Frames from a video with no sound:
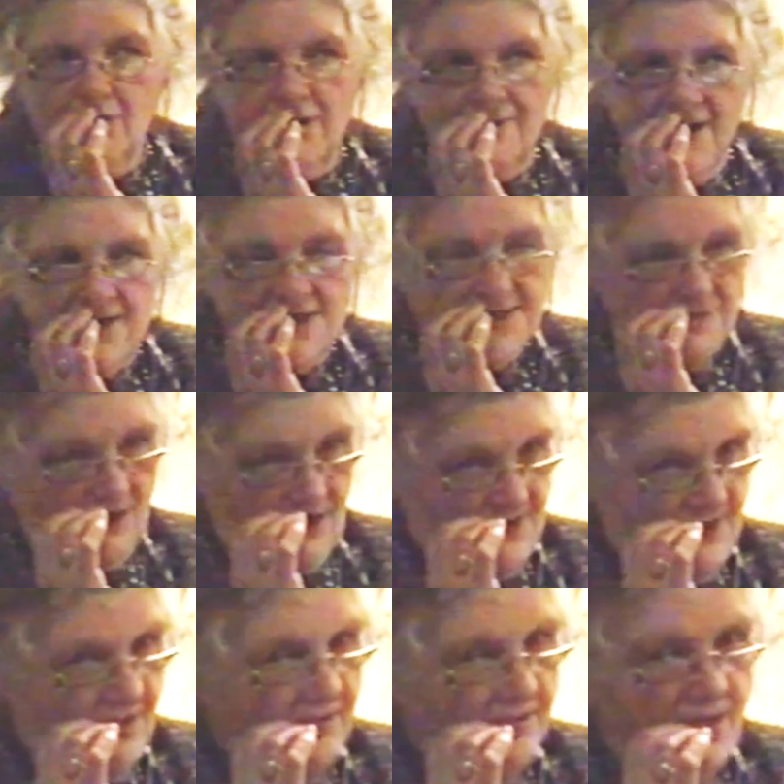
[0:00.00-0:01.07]
We might say, well,
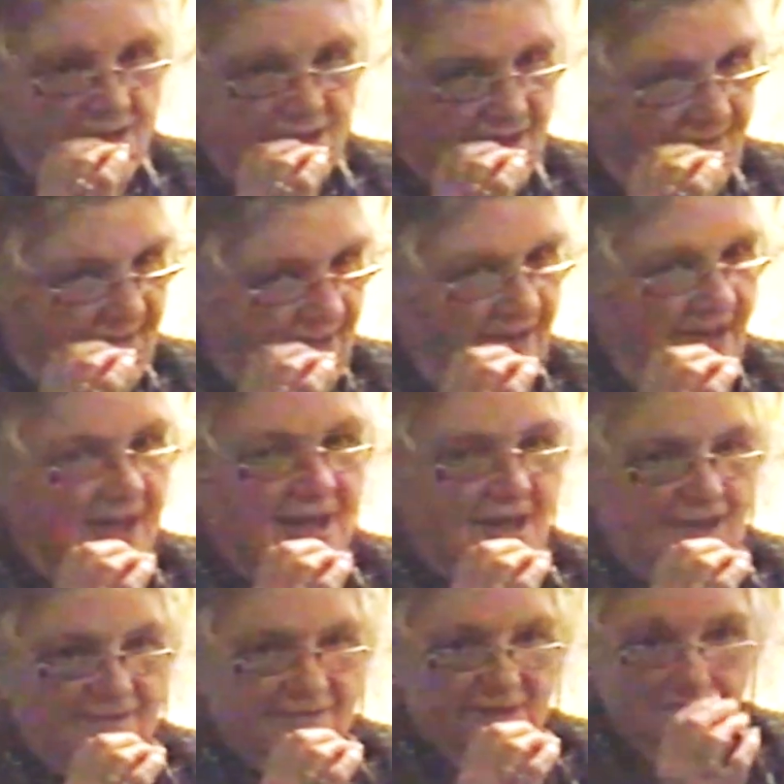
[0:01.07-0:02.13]
you're not ready very
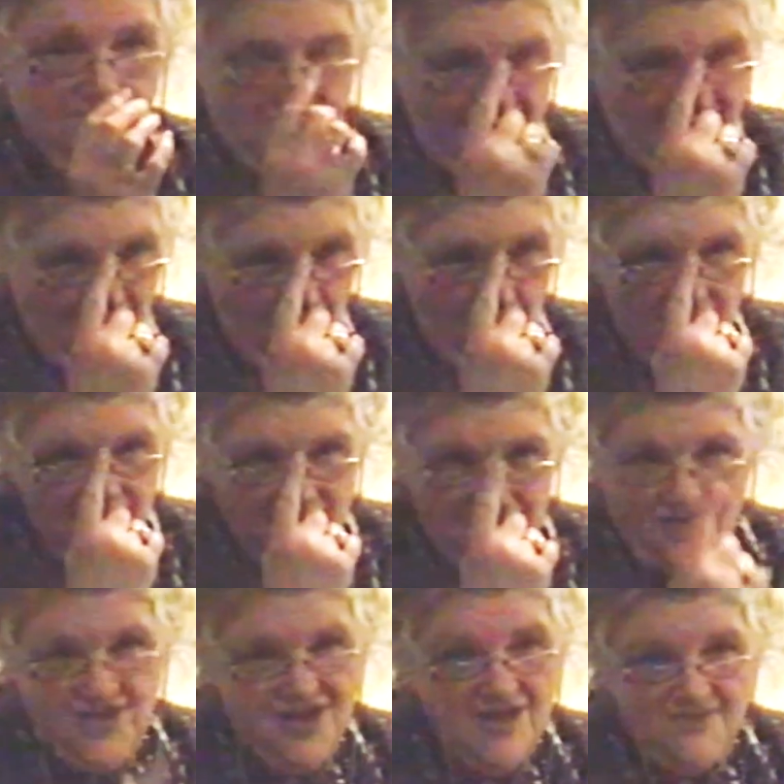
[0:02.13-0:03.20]
carefully, but if you want
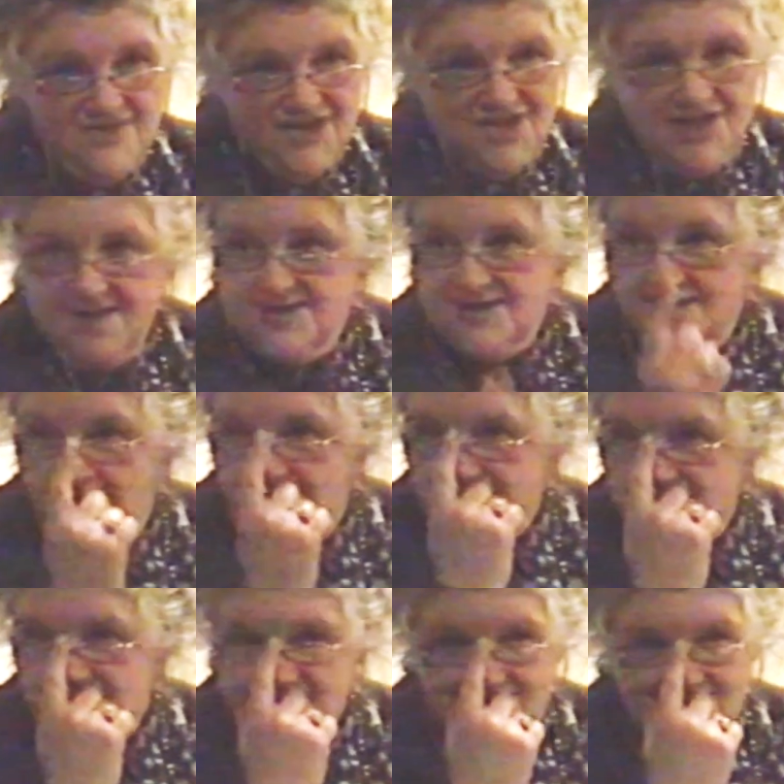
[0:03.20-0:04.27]
peas setting
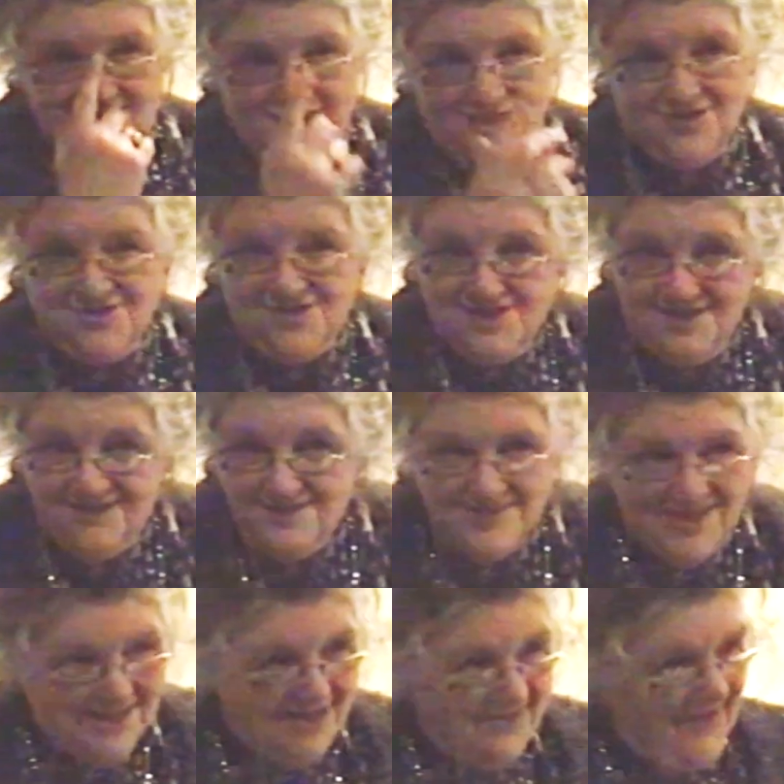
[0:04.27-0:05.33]
on somebody just in
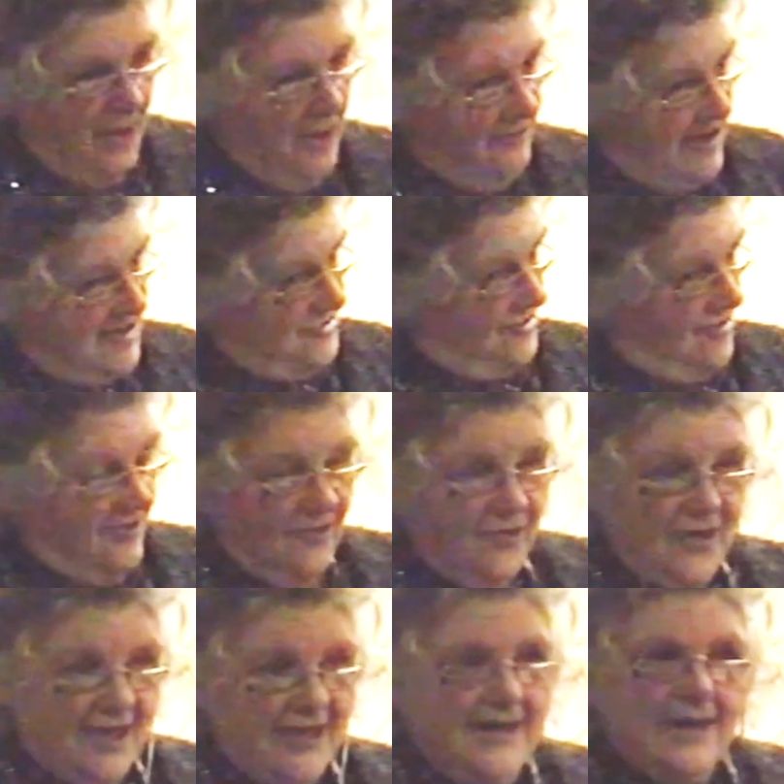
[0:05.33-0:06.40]
the middle of our
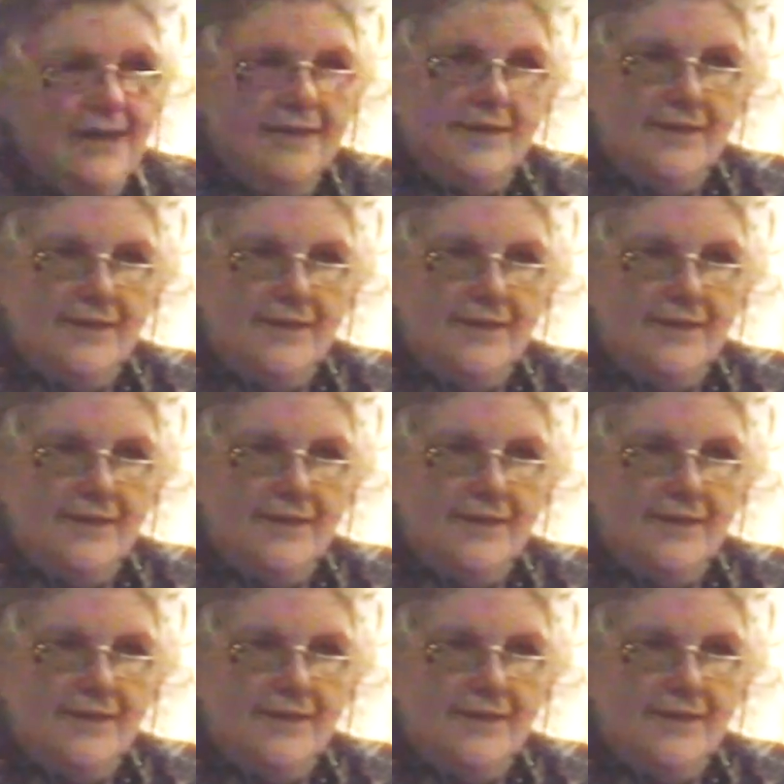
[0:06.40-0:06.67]
restaurant, okay.